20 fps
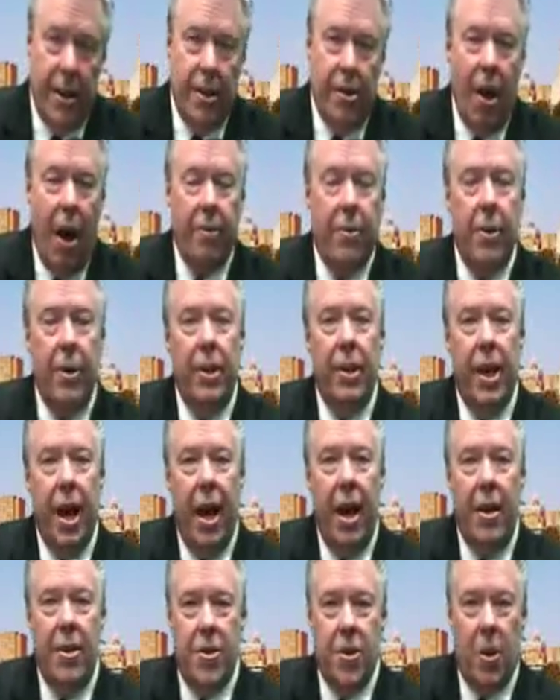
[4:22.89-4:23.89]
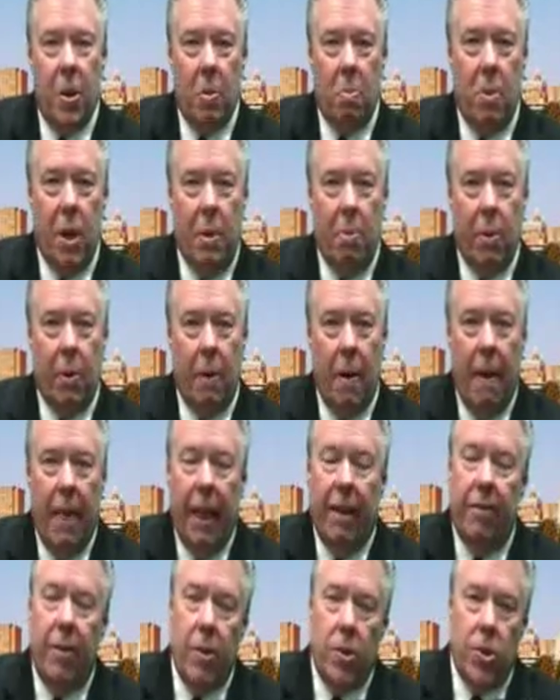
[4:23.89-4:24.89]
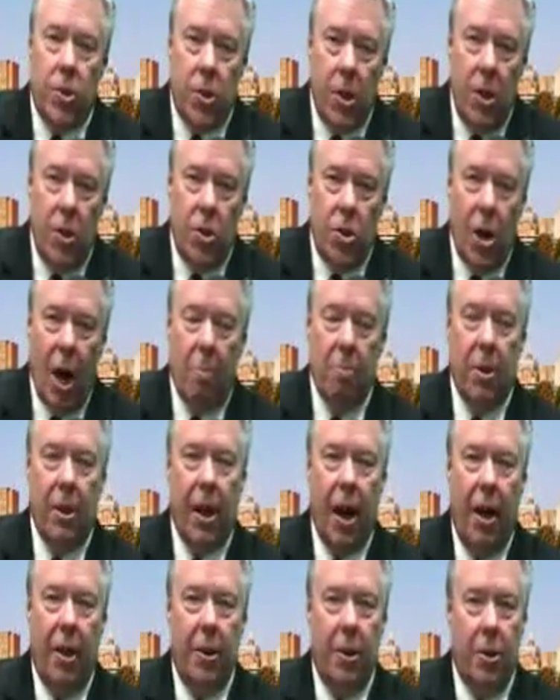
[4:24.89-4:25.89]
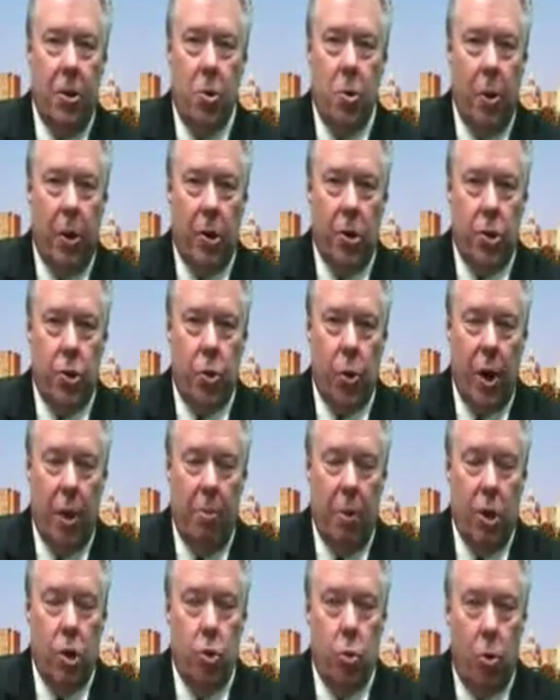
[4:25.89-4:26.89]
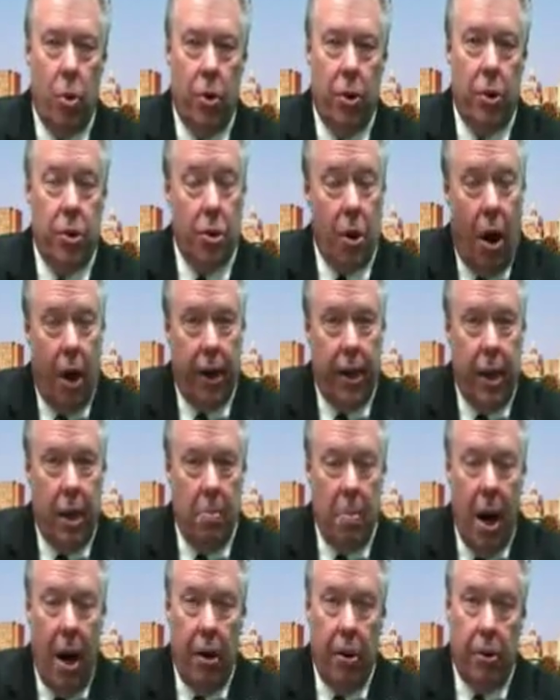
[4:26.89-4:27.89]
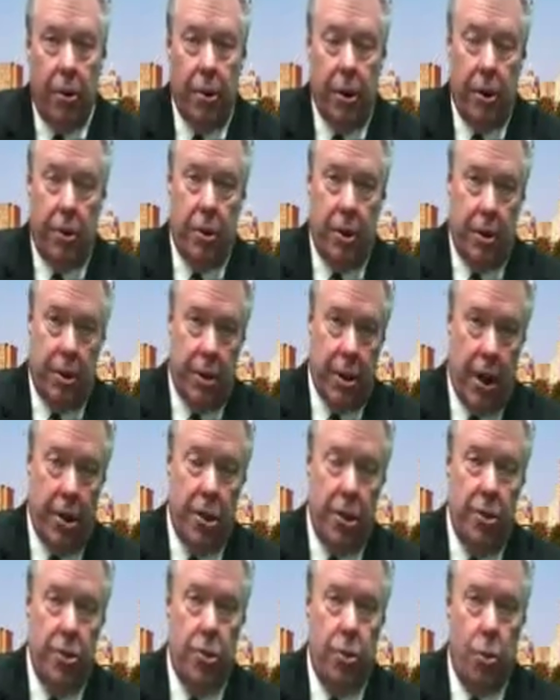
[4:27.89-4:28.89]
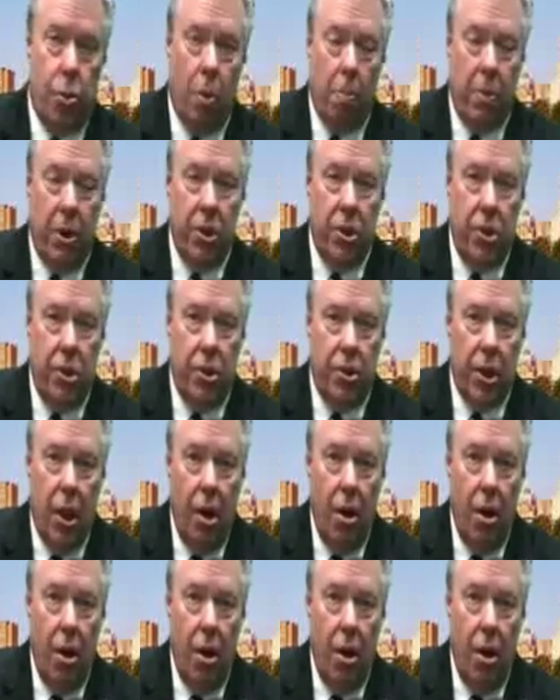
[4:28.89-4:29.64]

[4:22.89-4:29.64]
You have to engage other people. If you see something on the Twitter stream that's worth talking about or that touches your business,